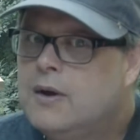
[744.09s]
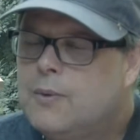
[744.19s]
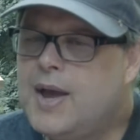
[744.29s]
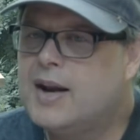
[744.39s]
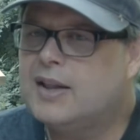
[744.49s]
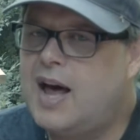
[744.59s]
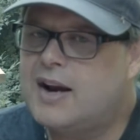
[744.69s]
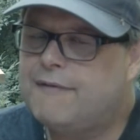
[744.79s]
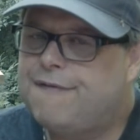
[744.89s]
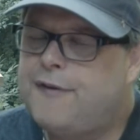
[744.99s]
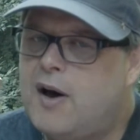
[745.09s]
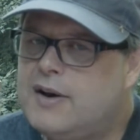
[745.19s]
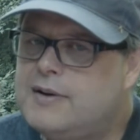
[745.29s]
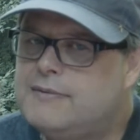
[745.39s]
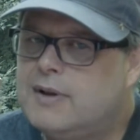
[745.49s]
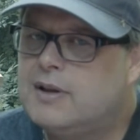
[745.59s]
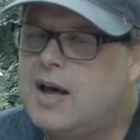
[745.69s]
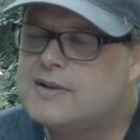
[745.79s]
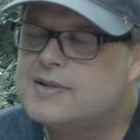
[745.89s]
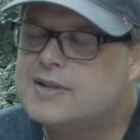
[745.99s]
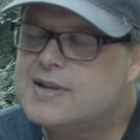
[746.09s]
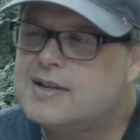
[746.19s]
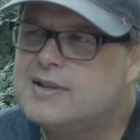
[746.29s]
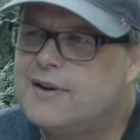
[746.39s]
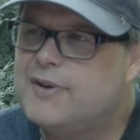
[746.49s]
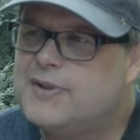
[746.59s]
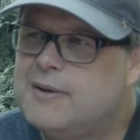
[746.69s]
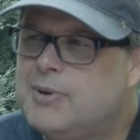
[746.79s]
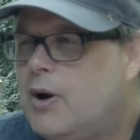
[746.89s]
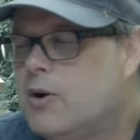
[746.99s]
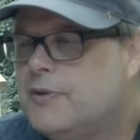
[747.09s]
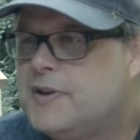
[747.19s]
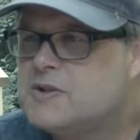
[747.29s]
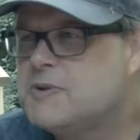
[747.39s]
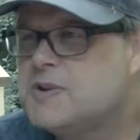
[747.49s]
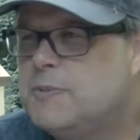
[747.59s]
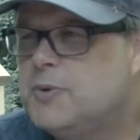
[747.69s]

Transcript: we had a lot of fun and a lot of success and everything, but all good things must come